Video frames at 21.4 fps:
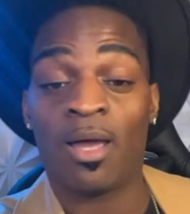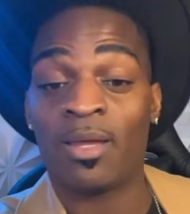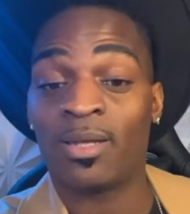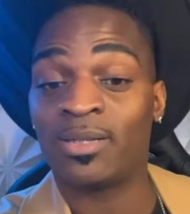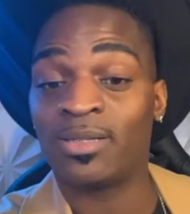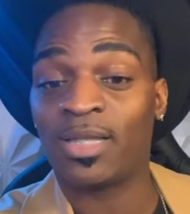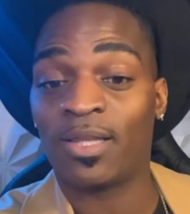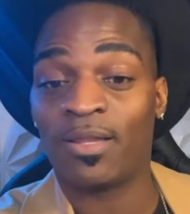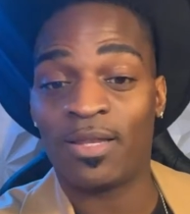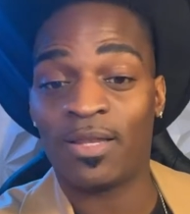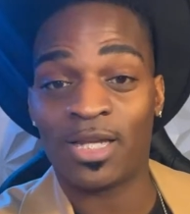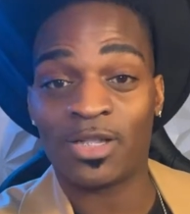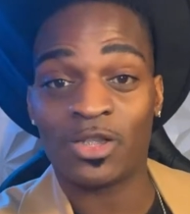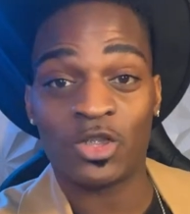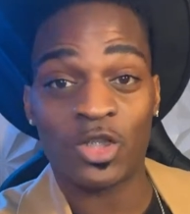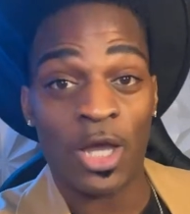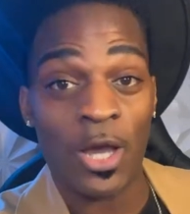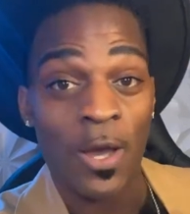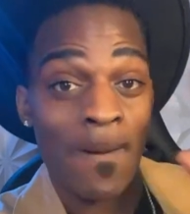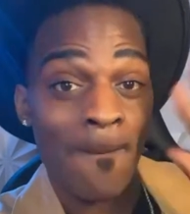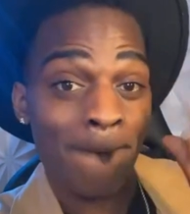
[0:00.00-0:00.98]
And until the next
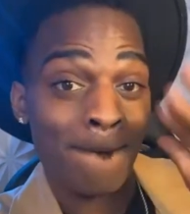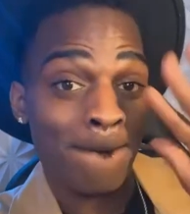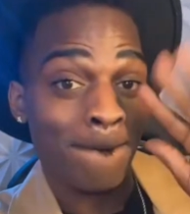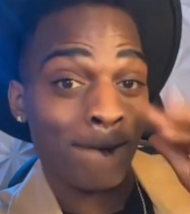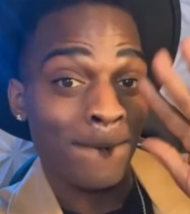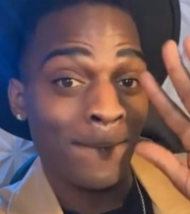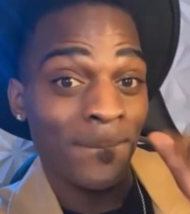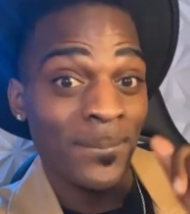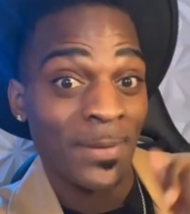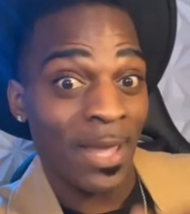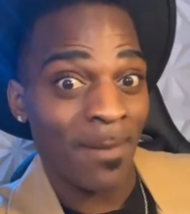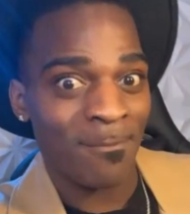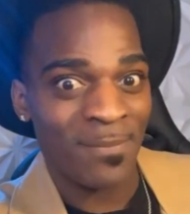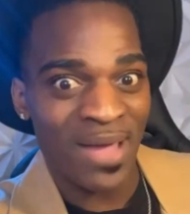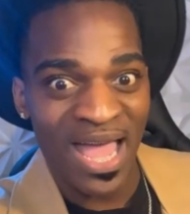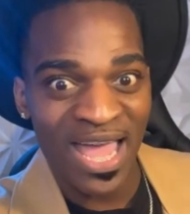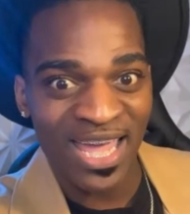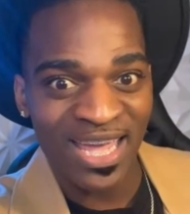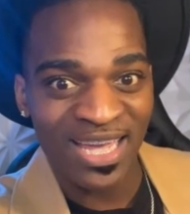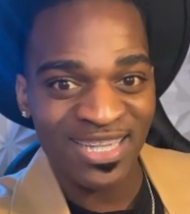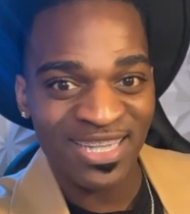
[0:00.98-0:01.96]
show,
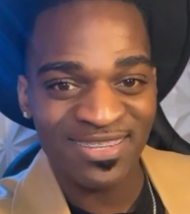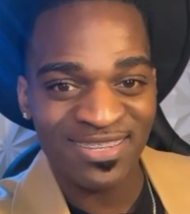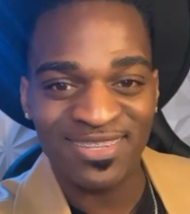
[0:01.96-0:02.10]
bye.